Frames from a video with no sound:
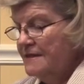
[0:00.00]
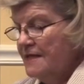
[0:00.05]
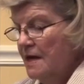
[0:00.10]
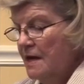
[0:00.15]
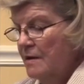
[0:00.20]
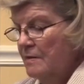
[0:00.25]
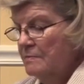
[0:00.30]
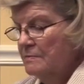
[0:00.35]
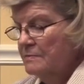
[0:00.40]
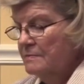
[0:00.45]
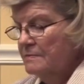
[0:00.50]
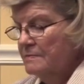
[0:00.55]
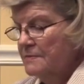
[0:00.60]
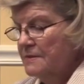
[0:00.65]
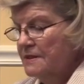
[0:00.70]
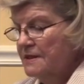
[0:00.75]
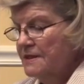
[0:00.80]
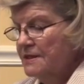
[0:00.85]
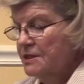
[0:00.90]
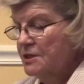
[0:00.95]
some
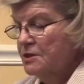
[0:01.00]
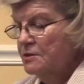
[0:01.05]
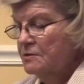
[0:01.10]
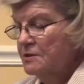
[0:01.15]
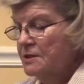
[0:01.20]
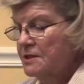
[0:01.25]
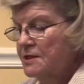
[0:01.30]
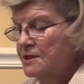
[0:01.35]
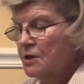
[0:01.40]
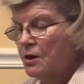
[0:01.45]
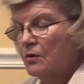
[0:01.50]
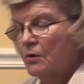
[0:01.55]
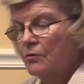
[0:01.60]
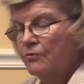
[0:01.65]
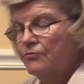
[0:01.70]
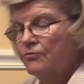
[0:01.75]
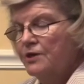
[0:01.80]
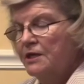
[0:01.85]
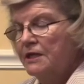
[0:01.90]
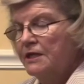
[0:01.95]
students who
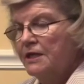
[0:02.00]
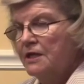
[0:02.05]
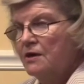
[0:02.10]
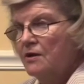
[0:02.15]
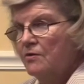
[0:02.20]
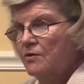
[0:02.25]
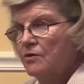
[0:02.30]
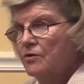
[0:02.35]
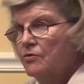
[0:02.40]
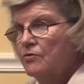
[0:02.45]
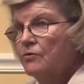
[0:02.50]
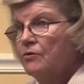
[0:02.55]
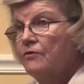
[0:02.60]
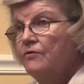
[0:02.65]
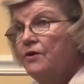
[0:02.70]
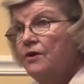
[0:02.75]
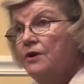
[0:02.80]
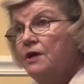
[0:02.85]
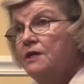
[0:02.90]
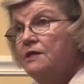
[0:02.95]
are really going through a
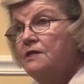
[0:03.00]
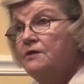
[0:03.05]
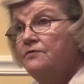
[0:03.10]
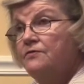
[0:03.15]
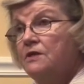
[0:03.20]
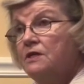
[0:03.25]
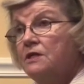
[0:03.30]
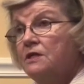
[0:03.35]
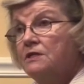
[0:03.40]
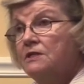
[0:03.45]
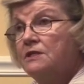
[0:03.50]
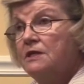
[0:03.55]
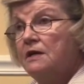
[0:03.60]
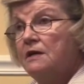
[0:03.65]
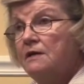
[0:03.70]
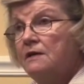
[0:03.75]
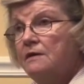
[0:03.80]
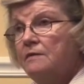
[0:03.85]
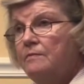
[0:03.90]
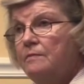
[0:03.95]
very difficult
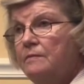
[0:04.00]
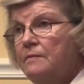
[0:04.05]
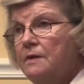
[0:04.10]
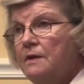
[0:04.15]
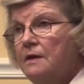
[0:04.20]
time,